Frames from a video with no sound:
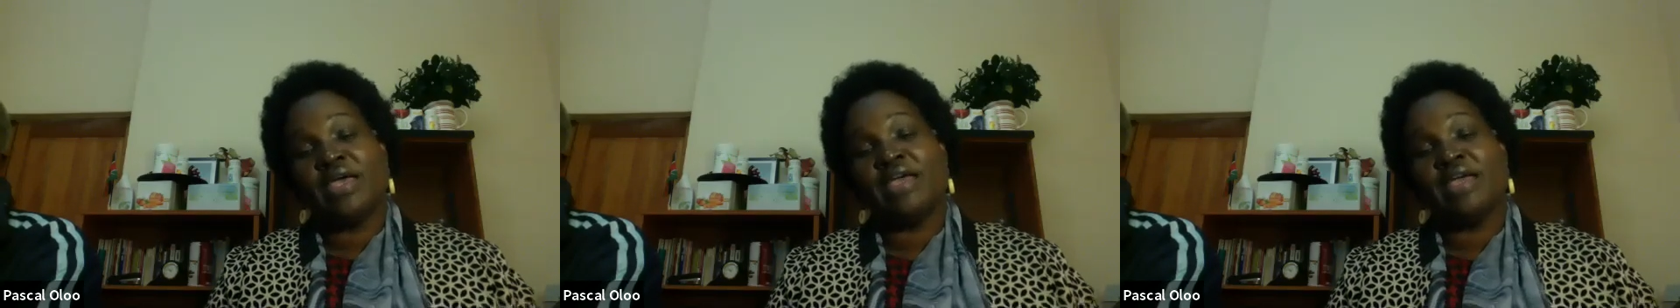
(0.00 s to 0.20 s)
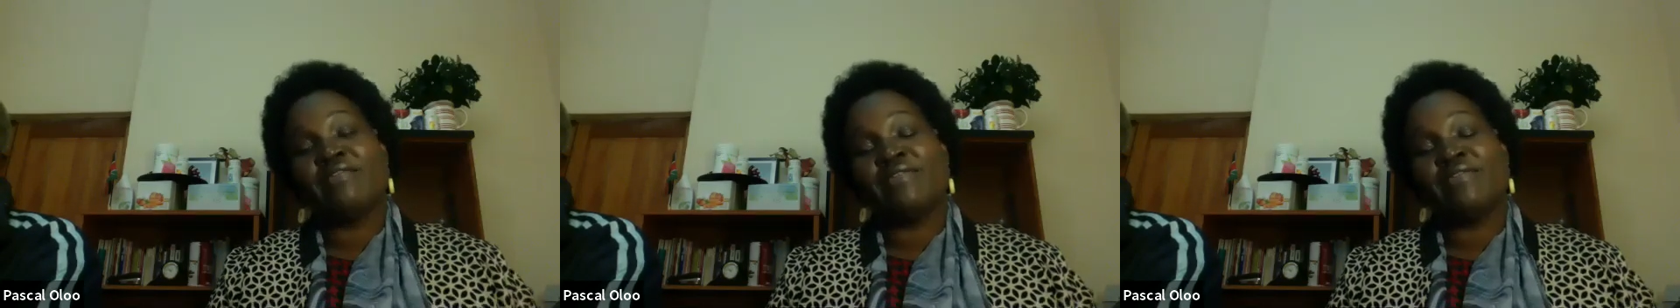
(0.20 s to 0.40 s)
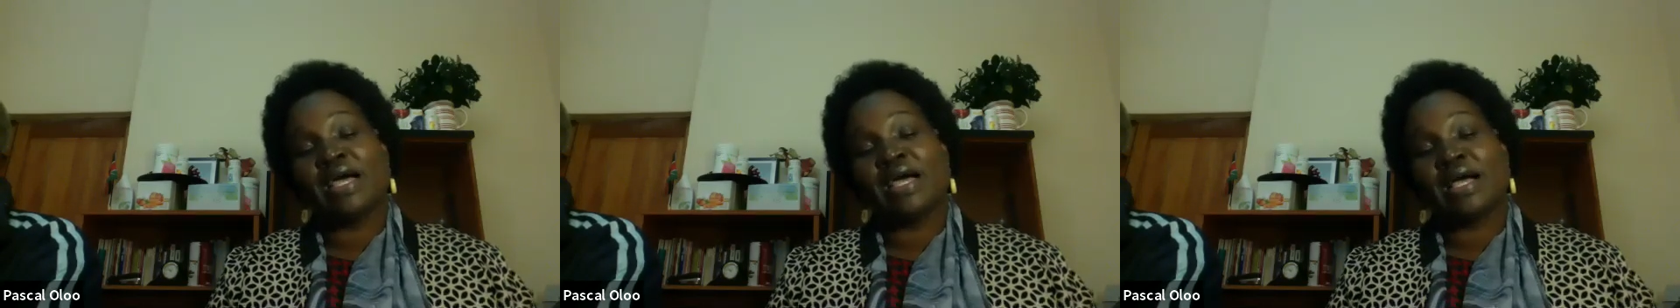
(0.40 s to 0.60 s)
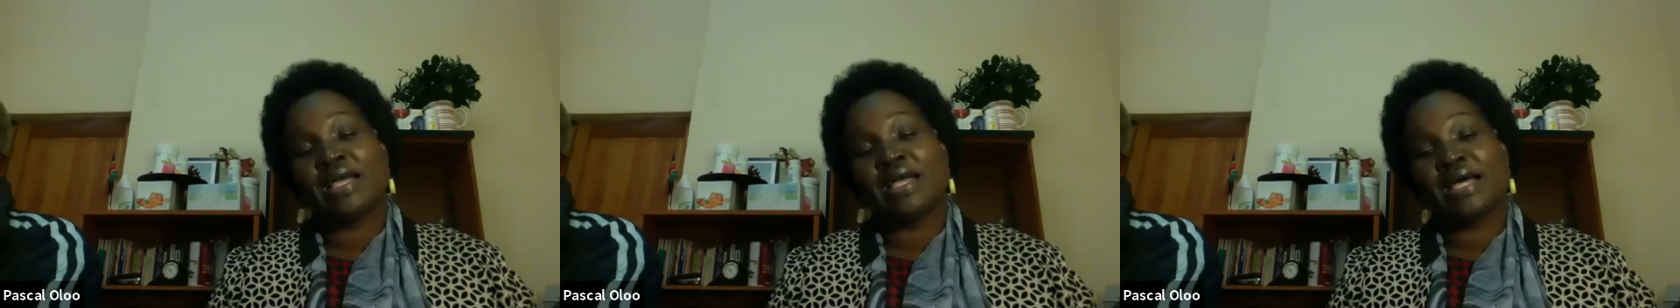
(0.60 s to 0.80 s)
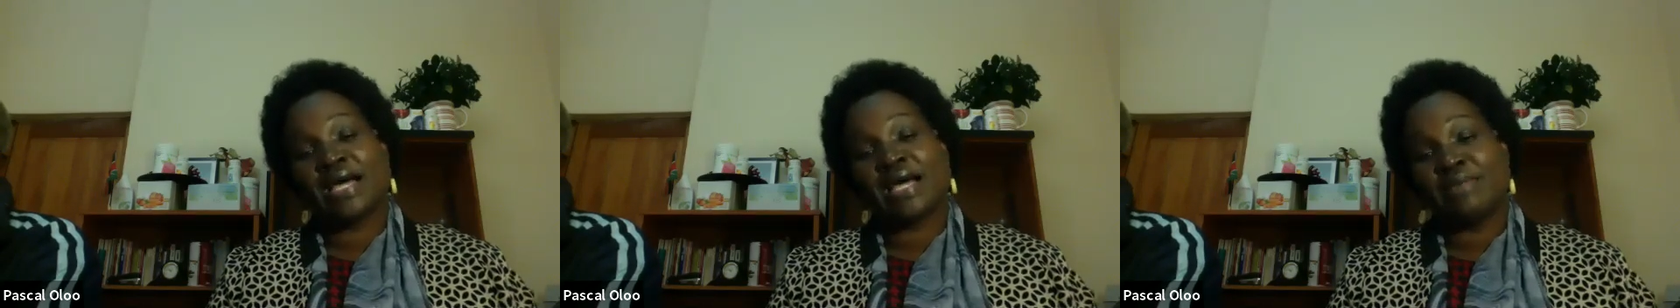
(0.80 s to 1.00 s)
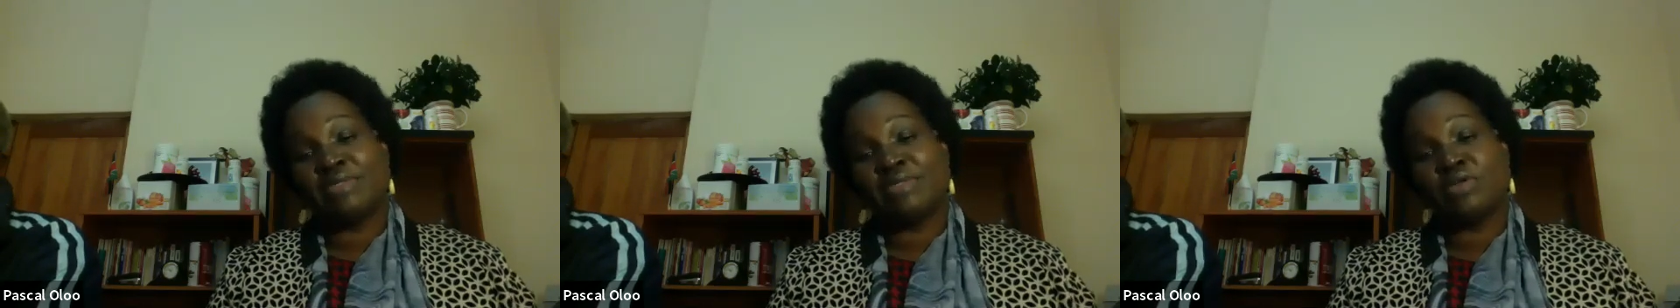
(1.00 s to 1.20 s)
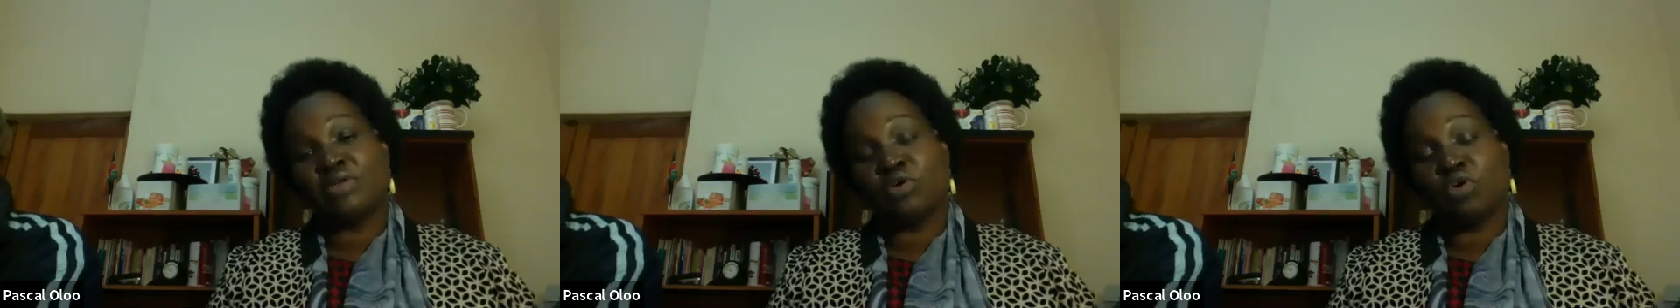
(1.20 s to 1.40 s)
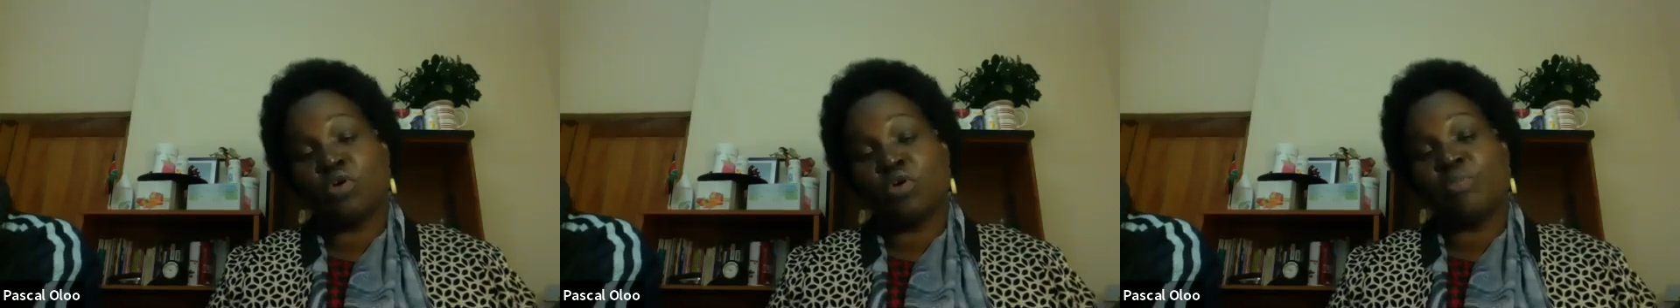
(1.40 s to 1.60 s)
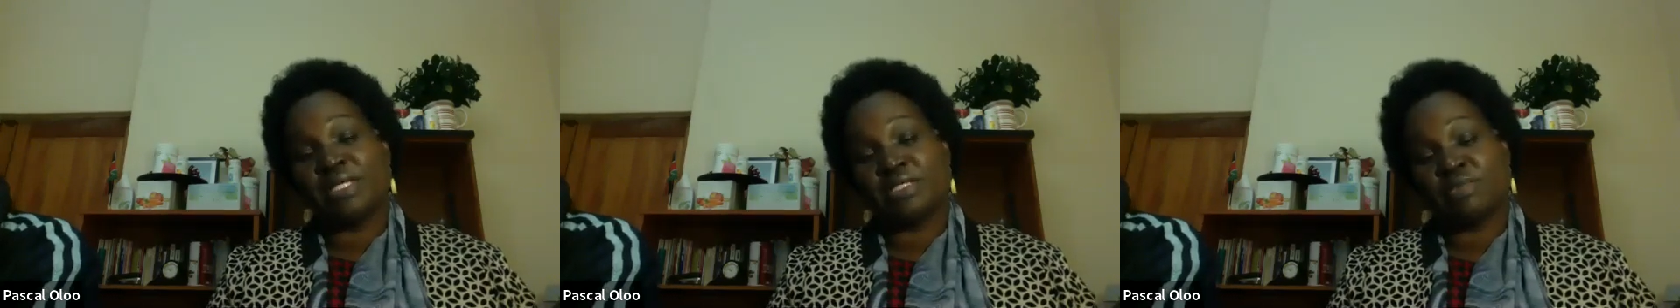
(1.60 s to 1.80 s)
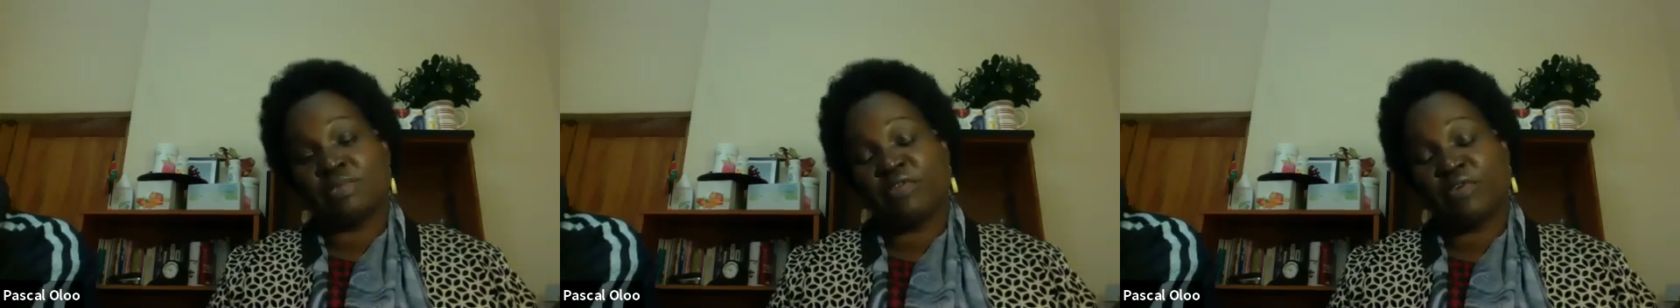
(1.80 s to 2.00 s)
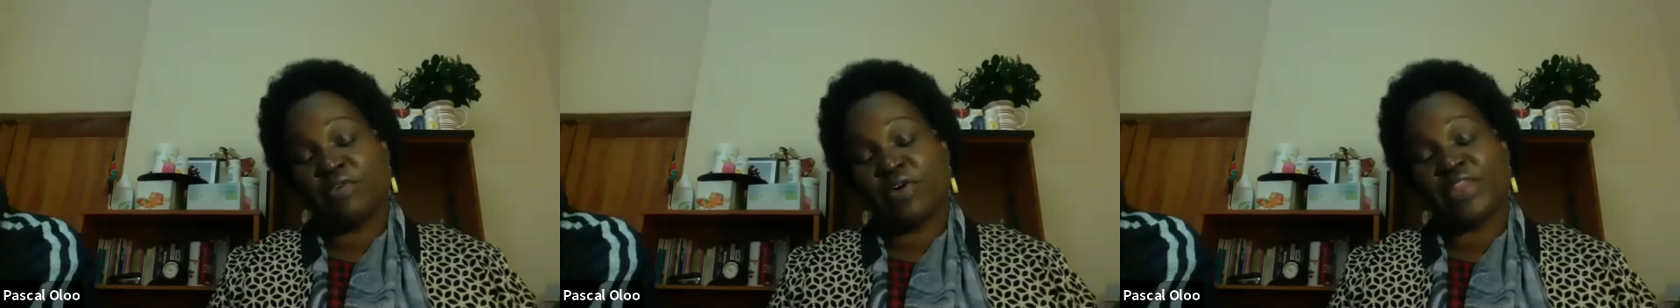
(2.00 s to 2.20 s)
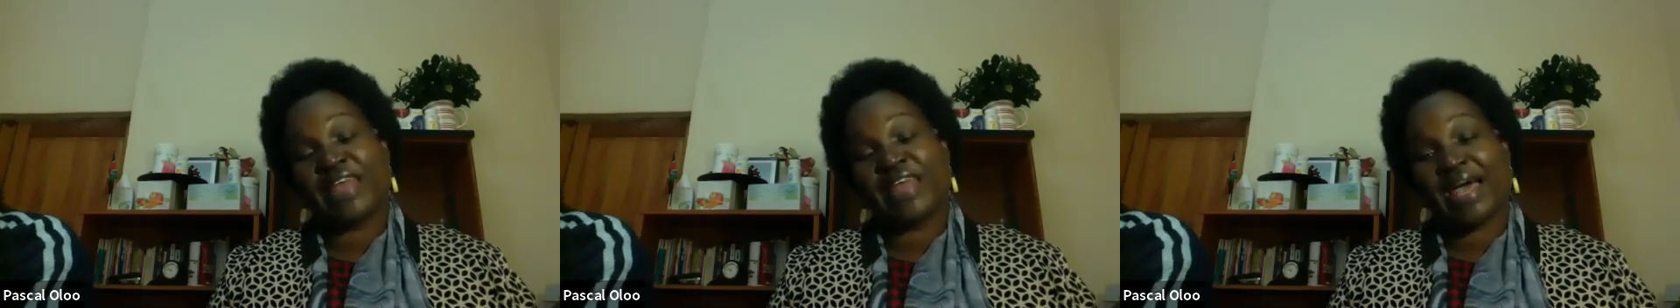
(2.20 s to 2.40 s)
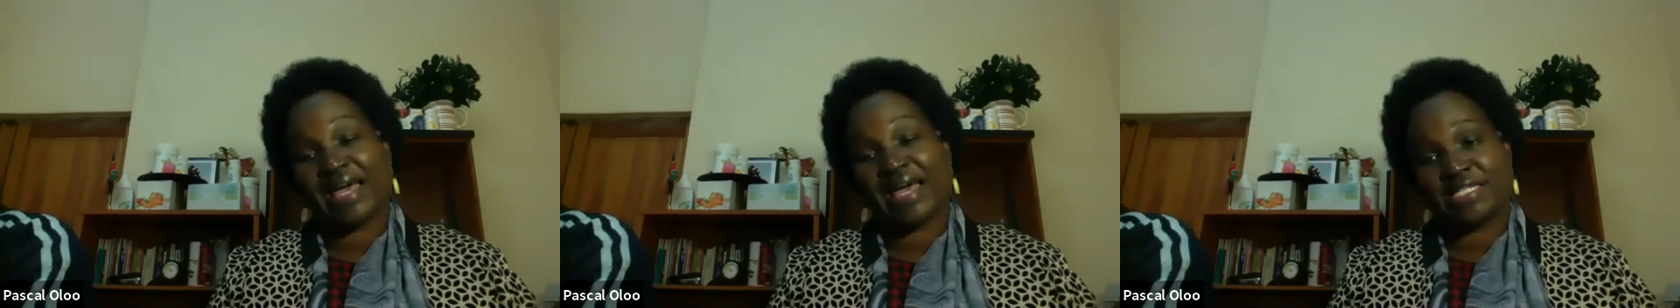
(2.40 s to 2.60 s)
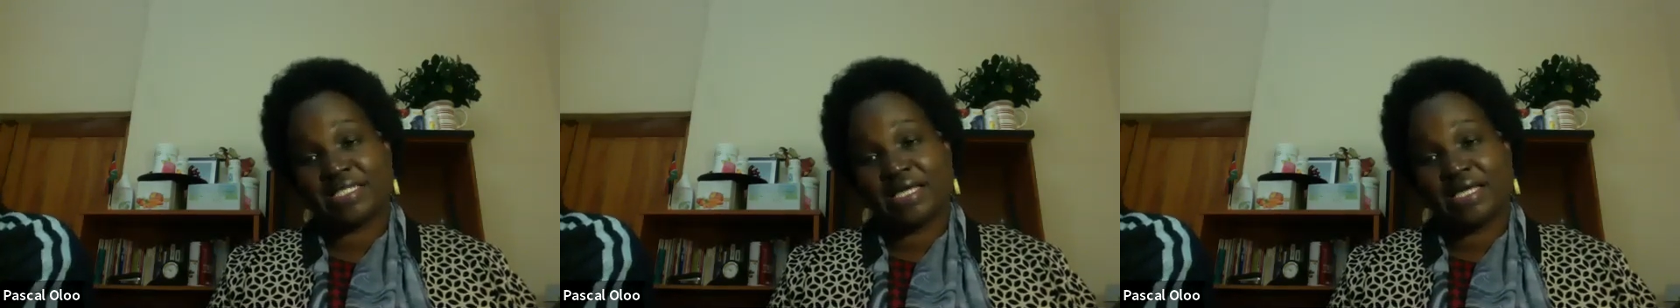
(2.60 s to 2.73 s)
If the capsule opens before that,